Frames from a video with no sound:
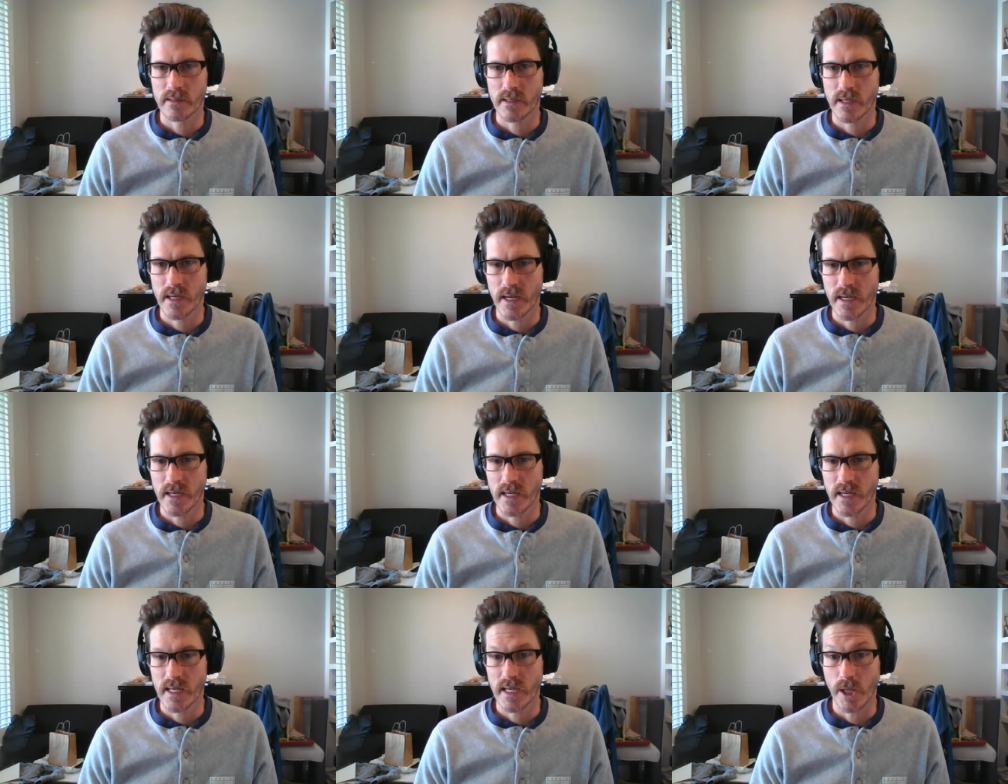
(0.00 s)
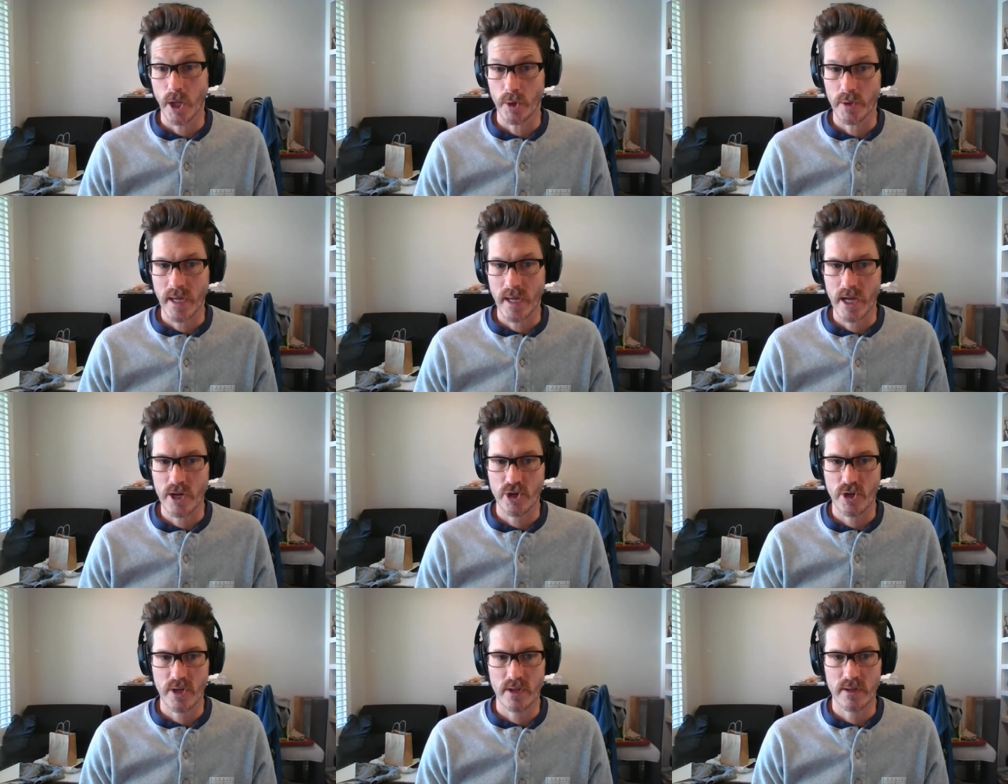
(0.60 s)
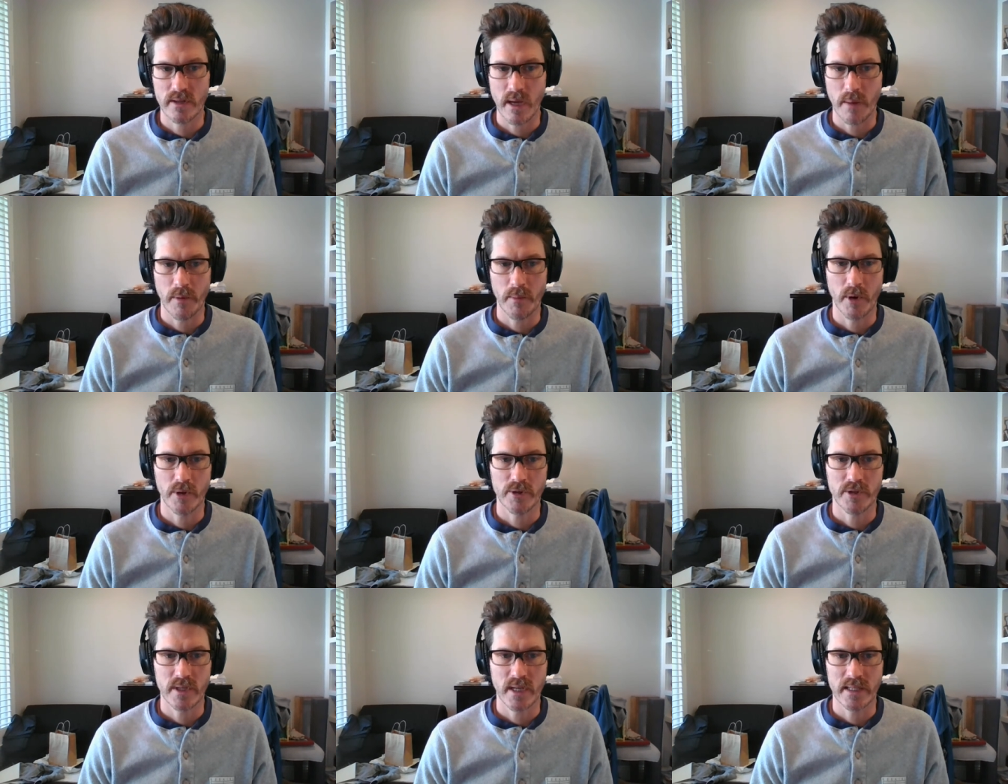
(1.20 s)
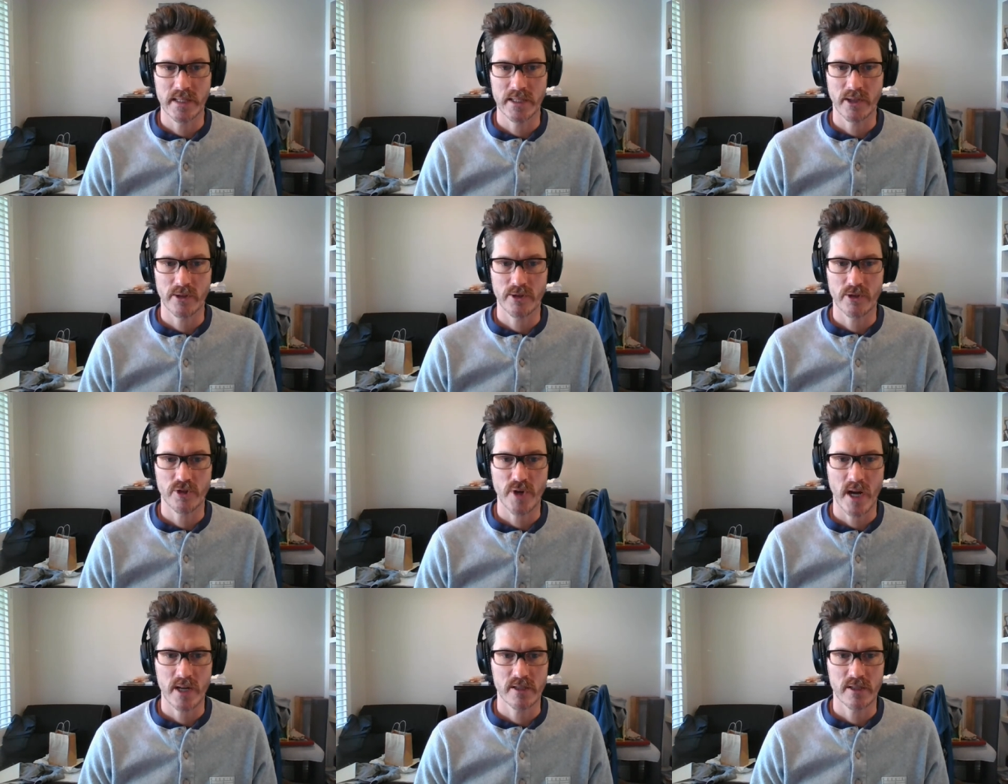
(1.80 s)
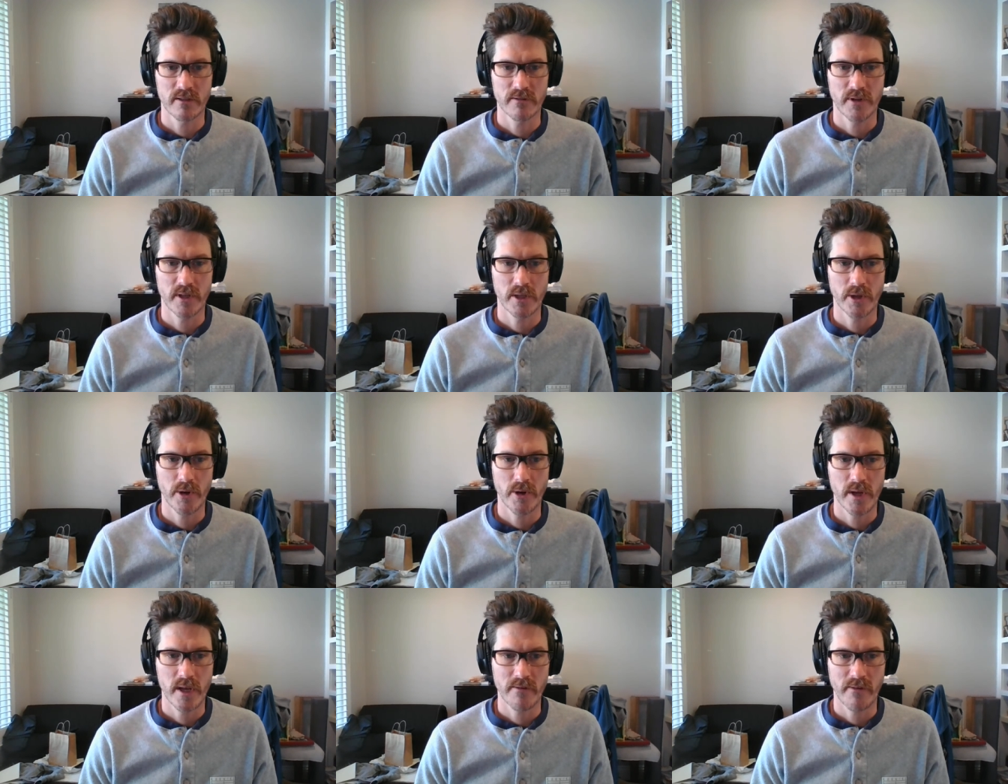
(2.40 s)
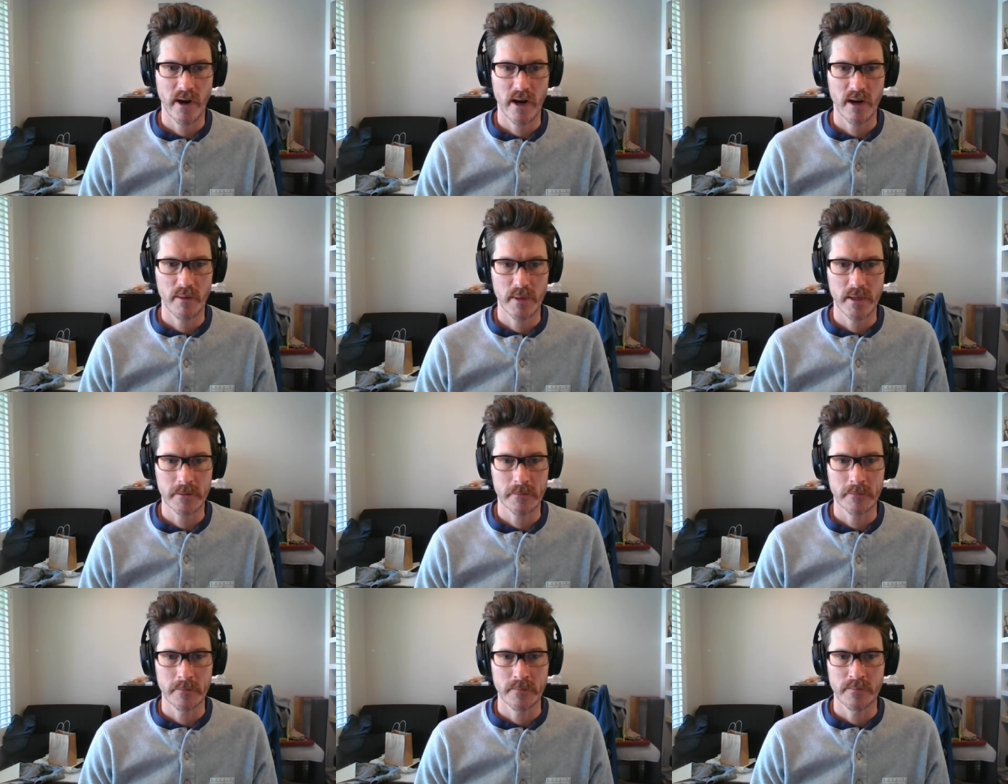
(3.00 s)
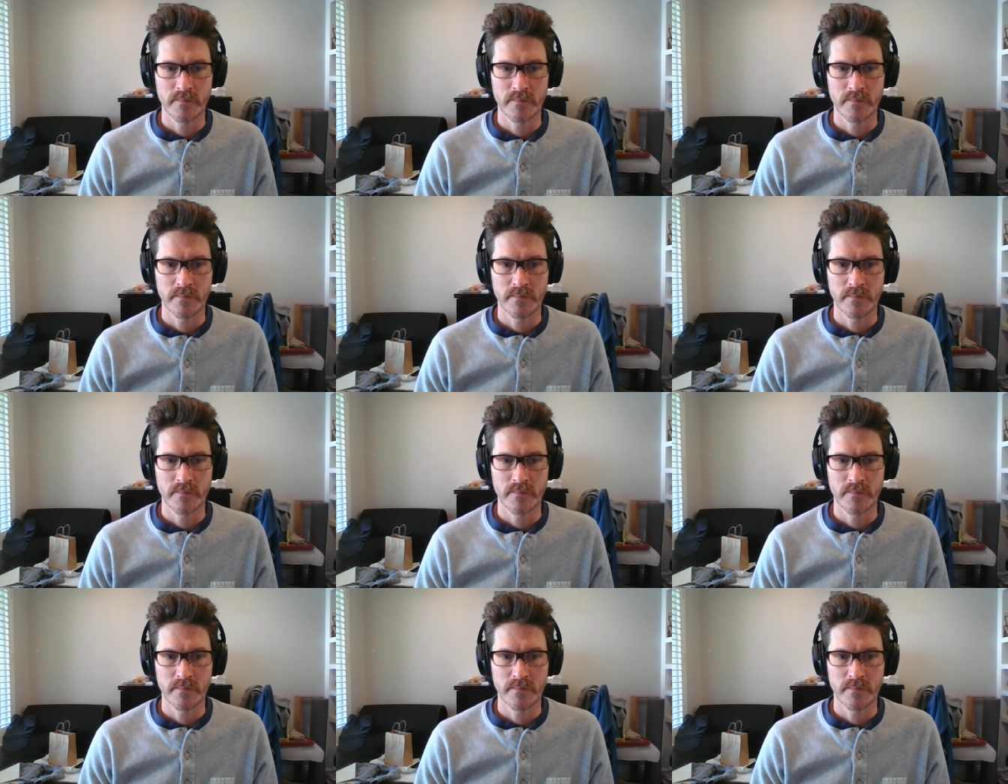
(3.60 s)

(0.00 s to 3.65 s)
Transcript: in a, in a location that promotes an ideal distraction-free learning environment